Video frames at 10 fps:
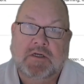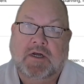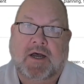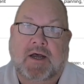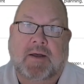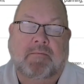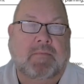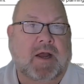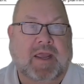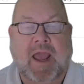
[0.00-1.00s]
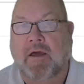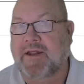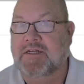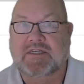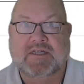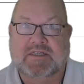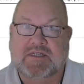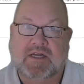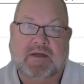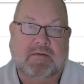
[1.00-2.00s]
accounting
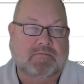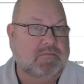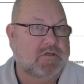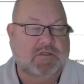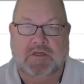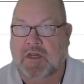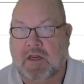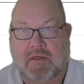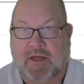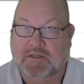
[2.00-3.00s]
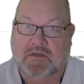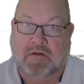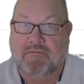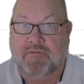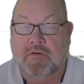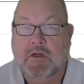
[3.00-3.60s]
systems, any of that stuff.